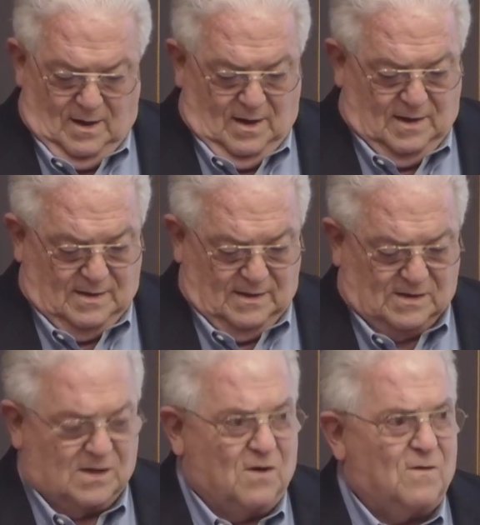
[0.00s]
It did
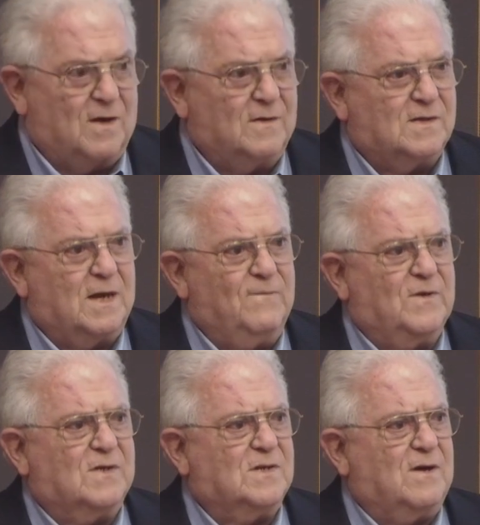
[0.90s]
so on the same
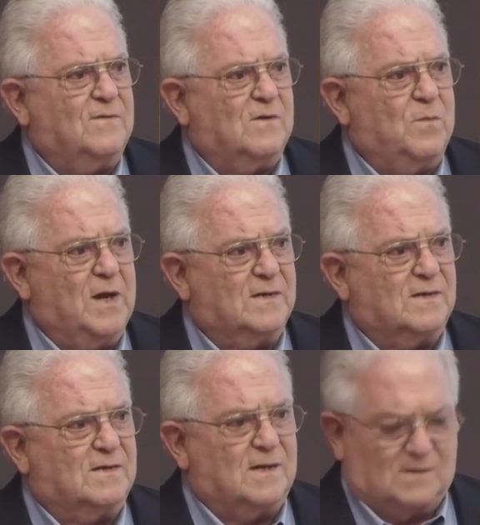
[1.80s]
philosophical
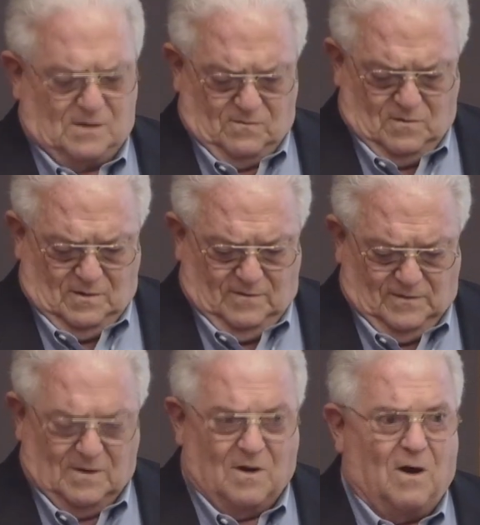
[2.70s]
basis as the rule of
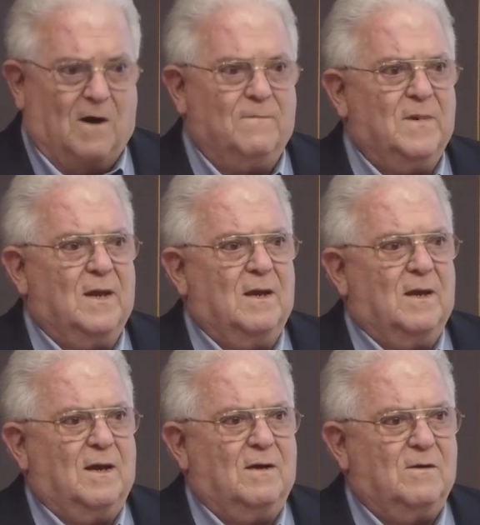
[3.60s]
law
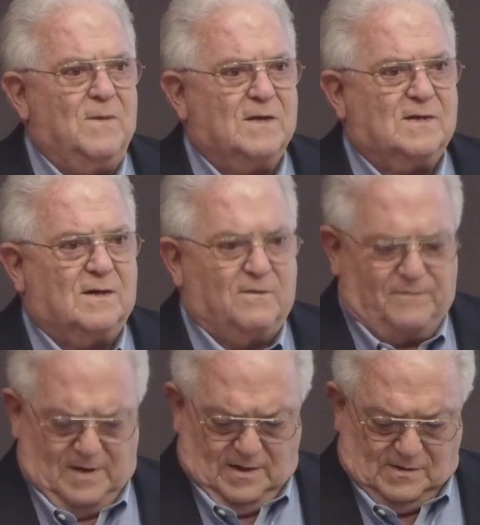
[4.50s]
in domestic
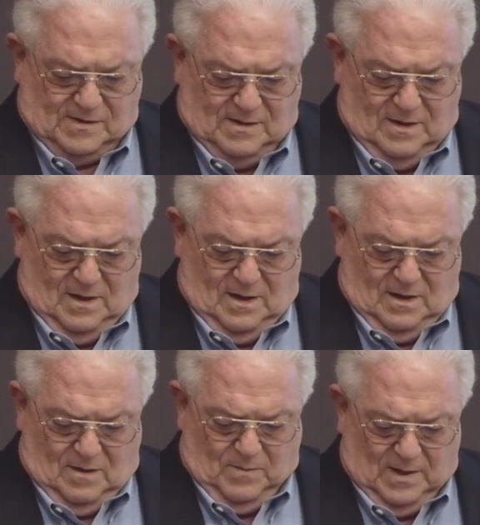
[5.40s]
affairs,
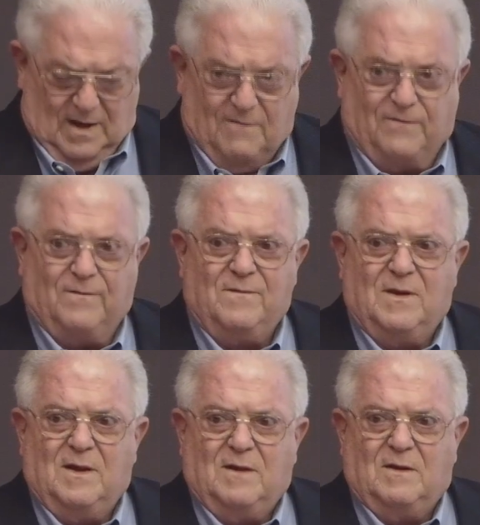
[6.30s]
a belief
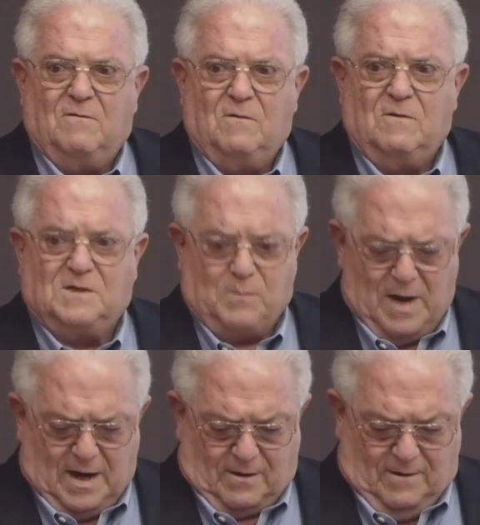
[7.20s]
that rules
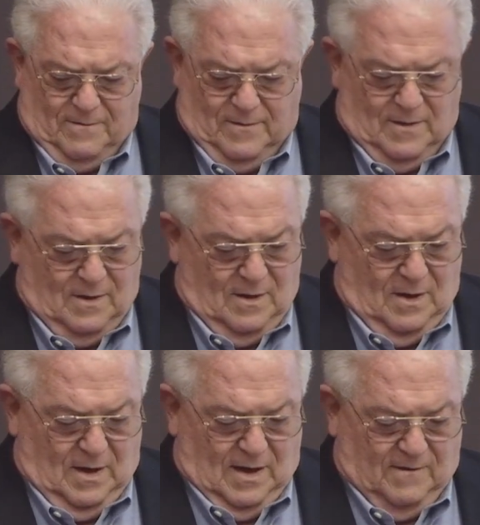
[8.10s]
matter
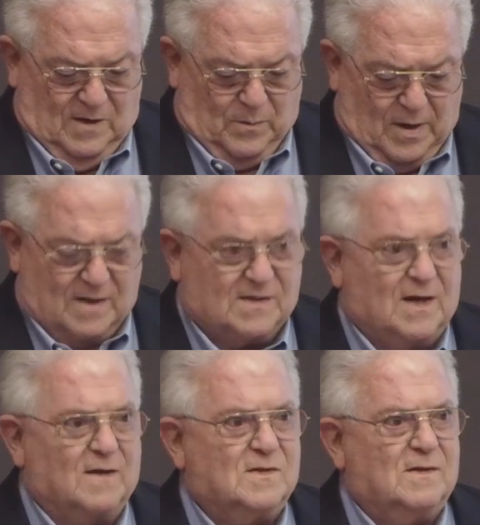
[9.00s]
and that
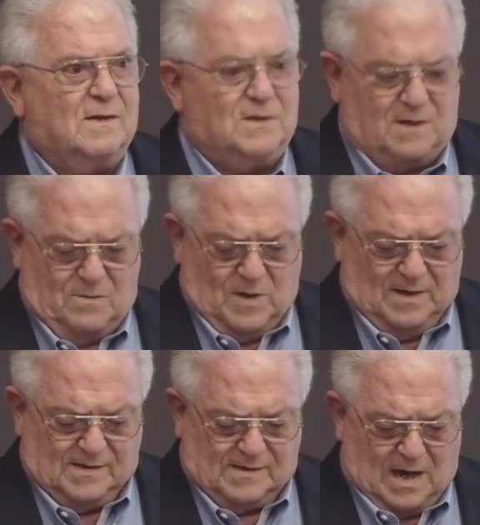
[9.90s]
process
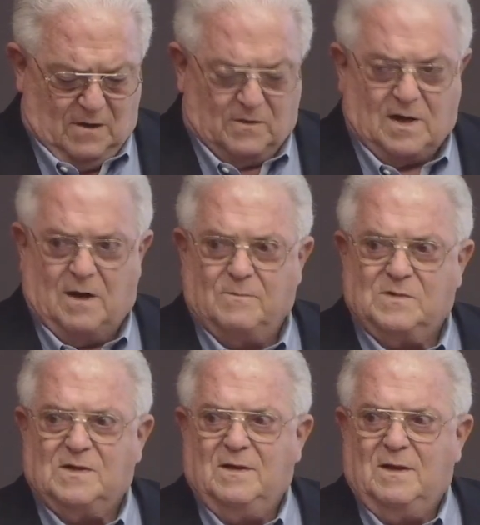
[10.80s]
legitimizes outcomes